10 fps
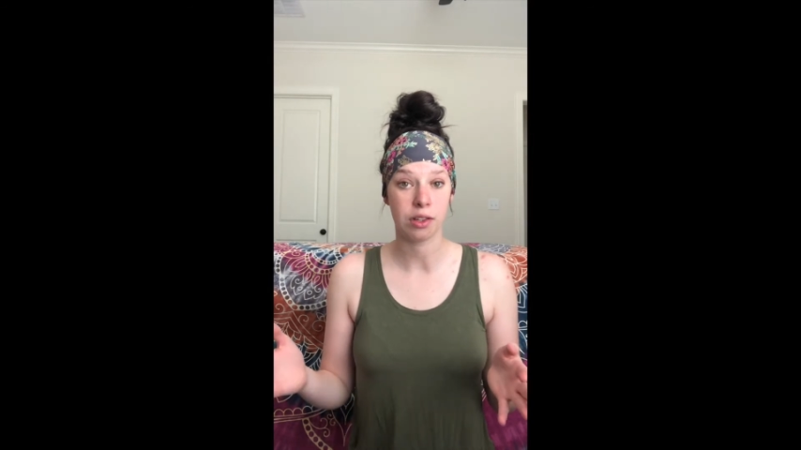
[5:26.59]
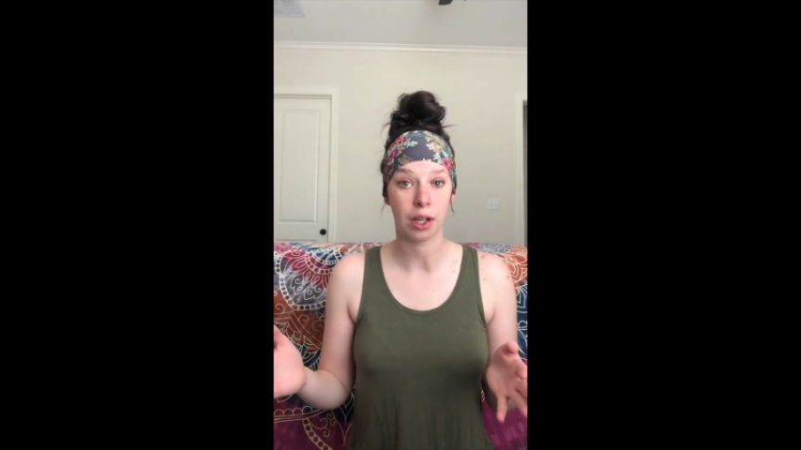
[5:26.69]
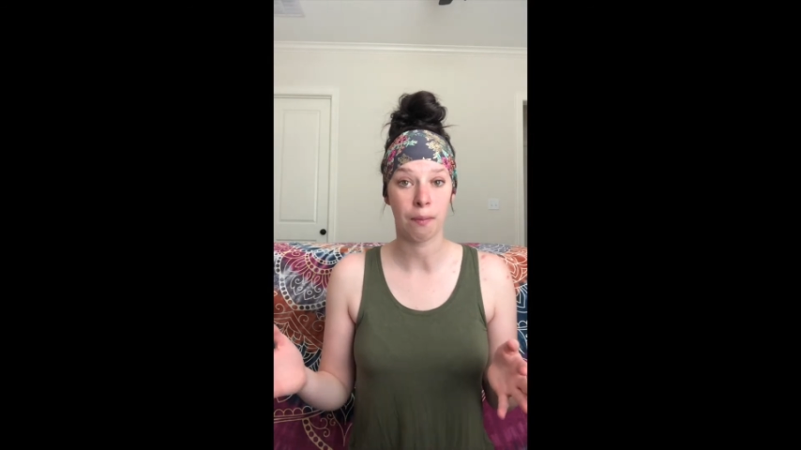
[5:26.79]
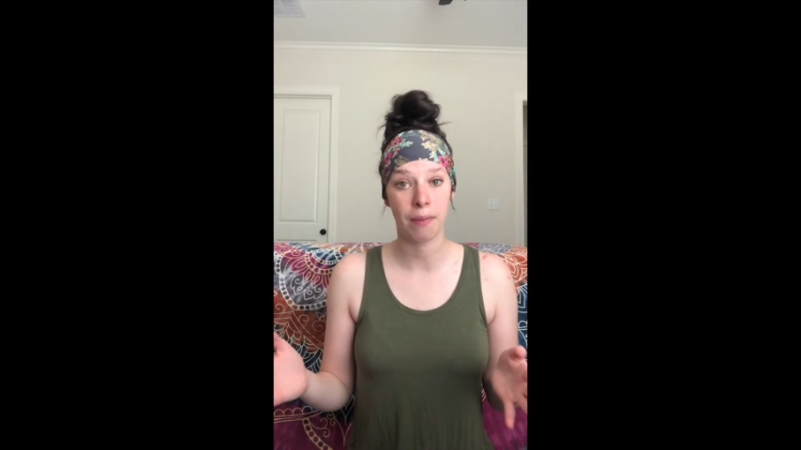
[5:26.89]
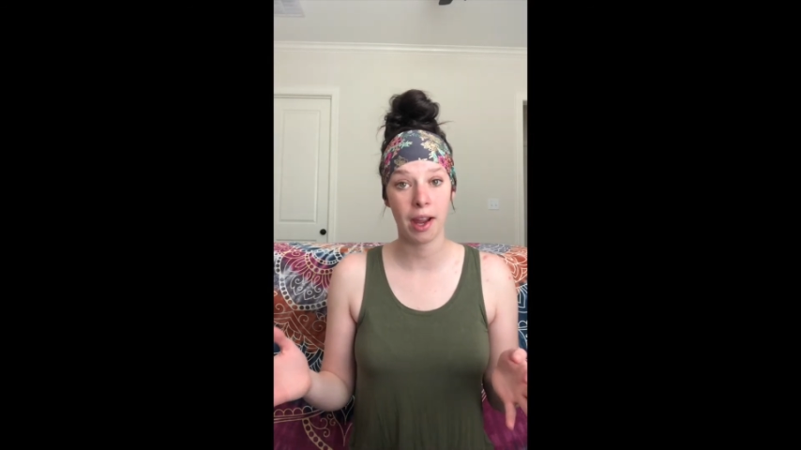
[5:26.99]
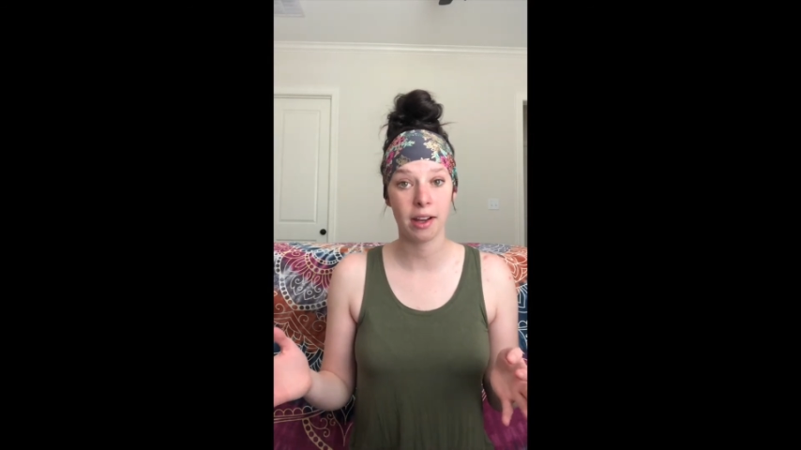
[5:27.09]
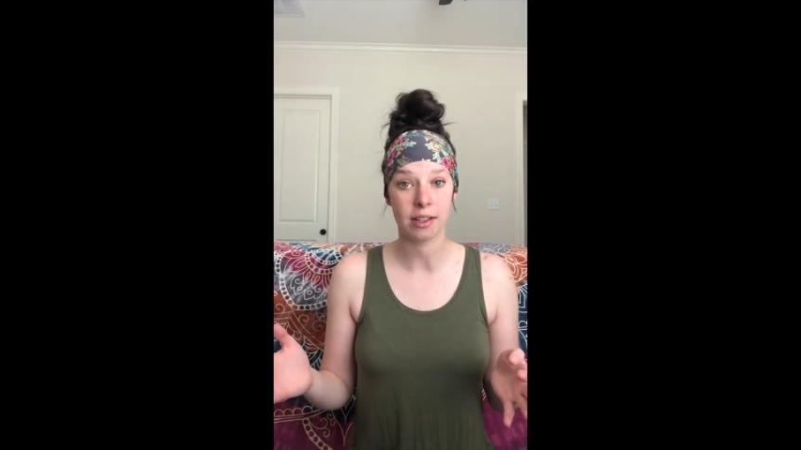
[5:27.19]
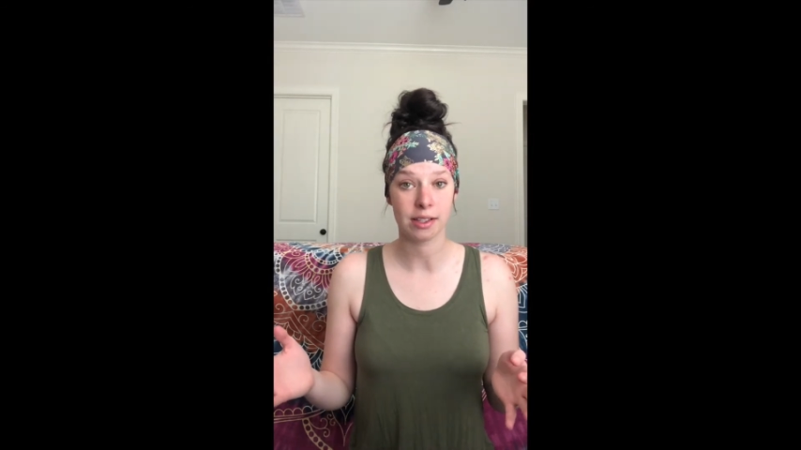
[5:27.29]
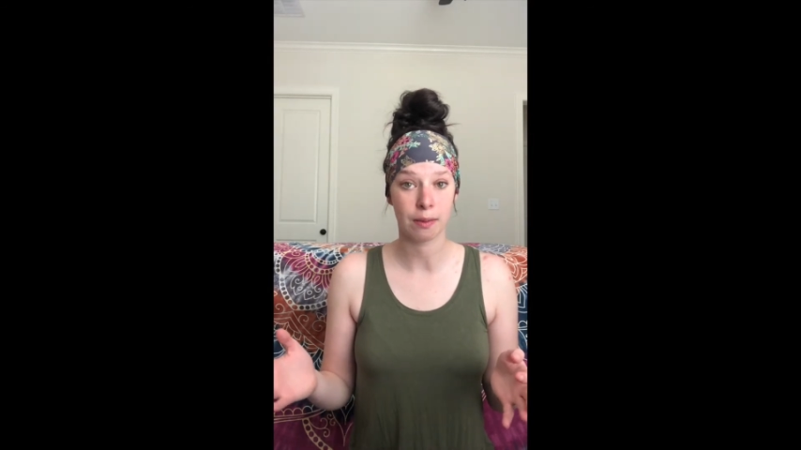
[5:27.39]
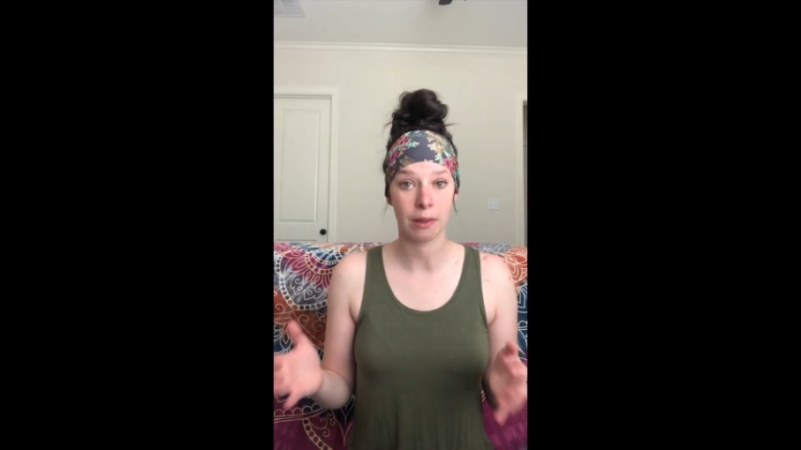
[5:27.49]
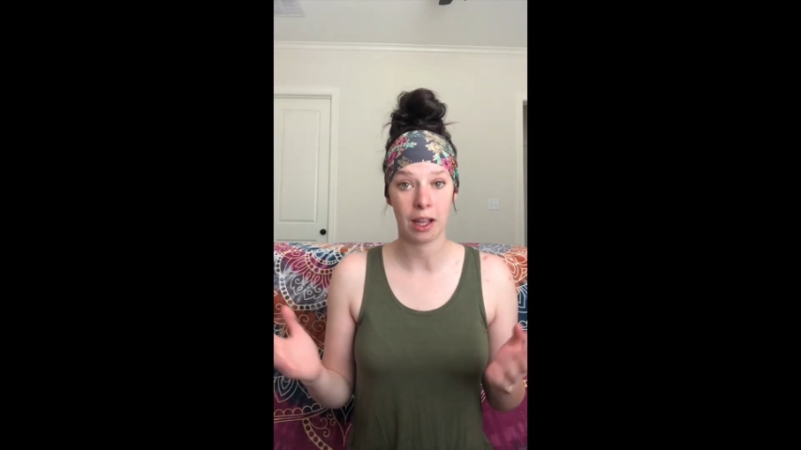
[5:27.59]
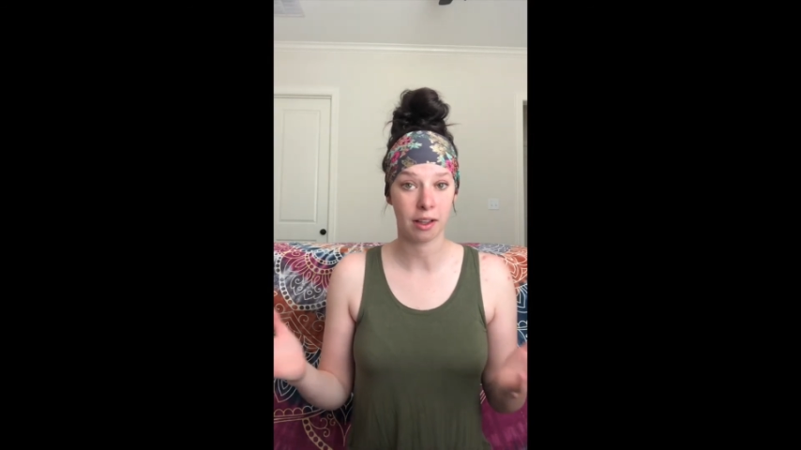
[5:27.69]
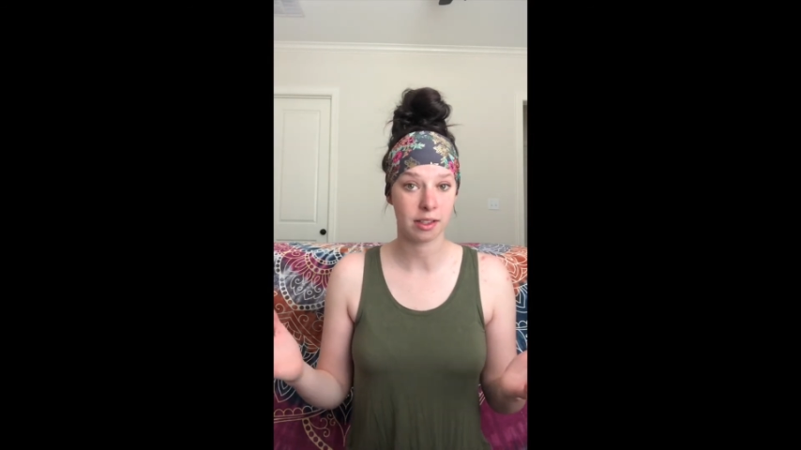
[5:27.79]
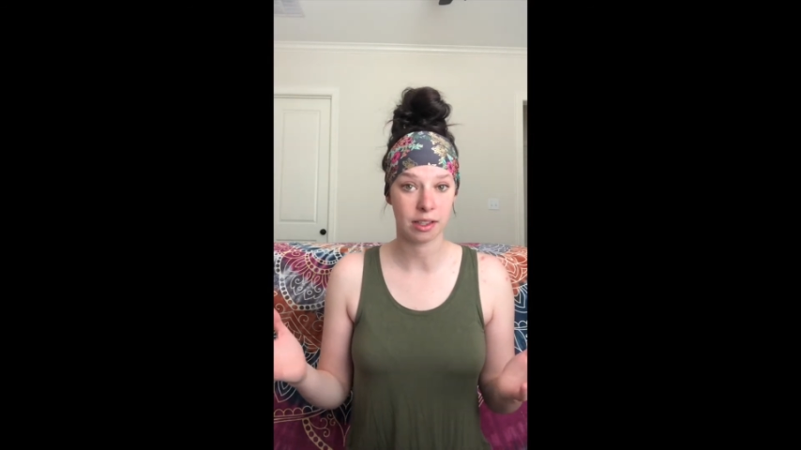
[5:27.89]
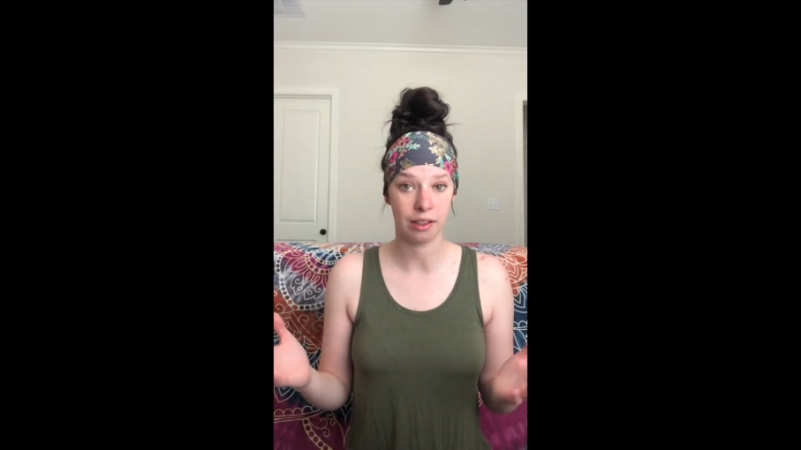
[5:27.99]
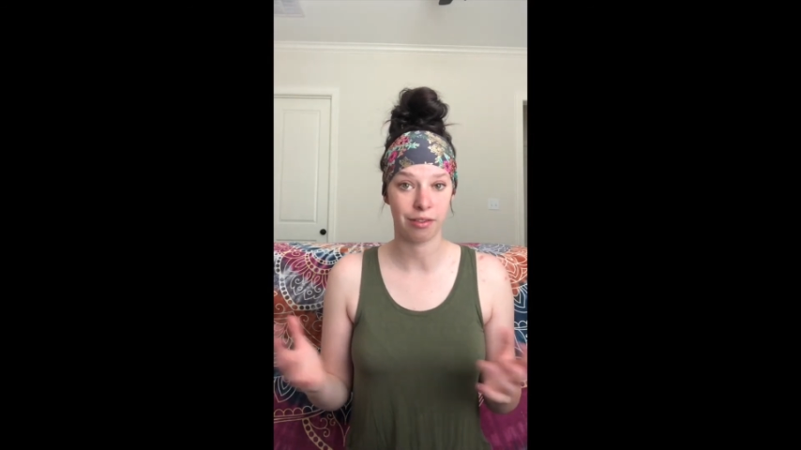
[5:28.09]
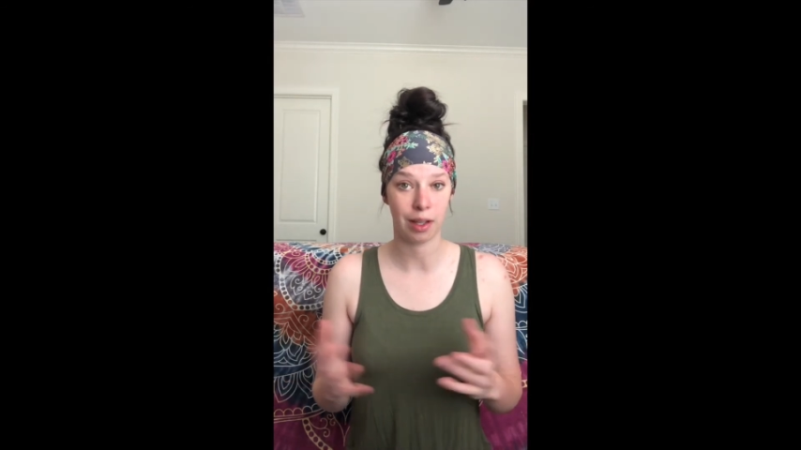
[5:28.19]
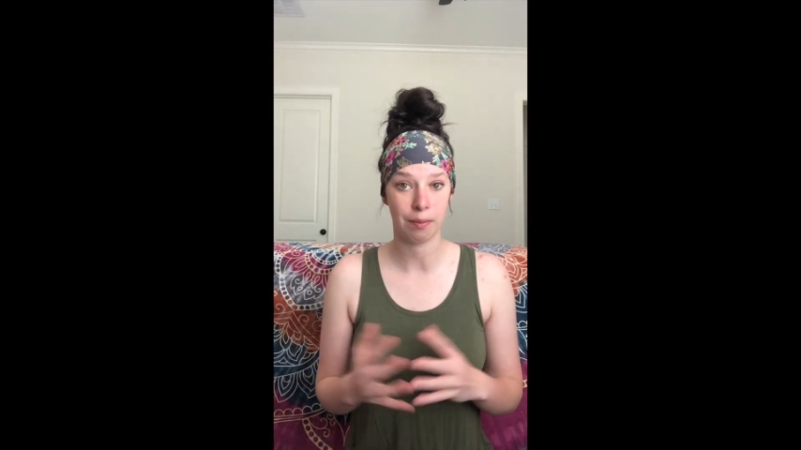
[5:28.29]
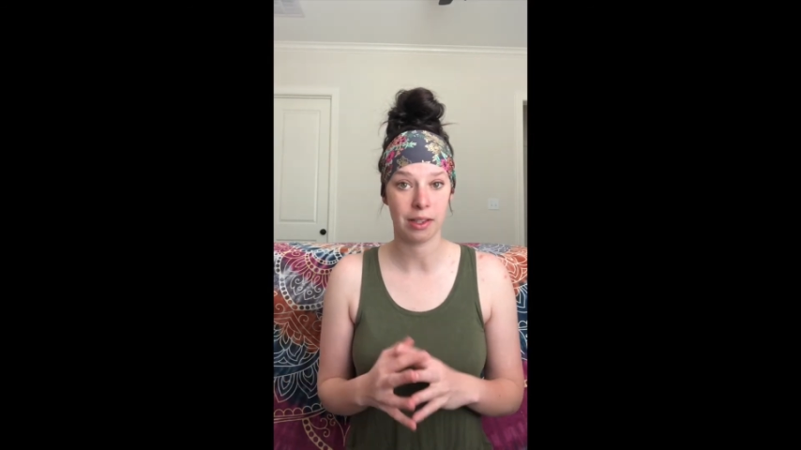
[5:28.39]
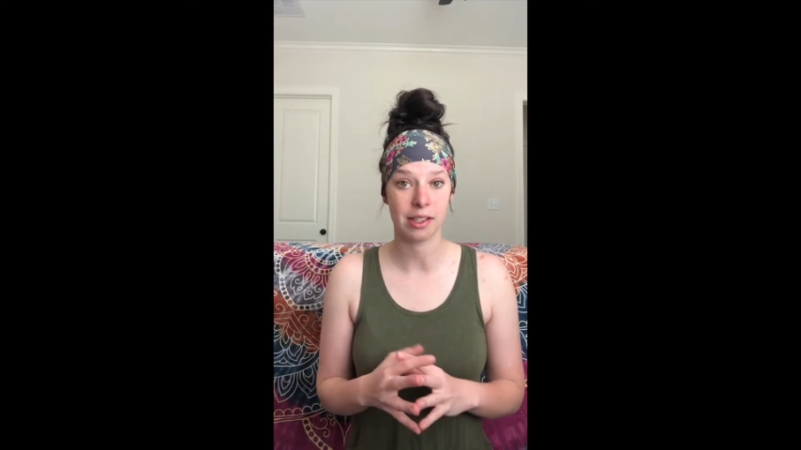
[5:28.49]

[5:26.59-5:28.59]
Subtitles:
to compare it to somebody else in your family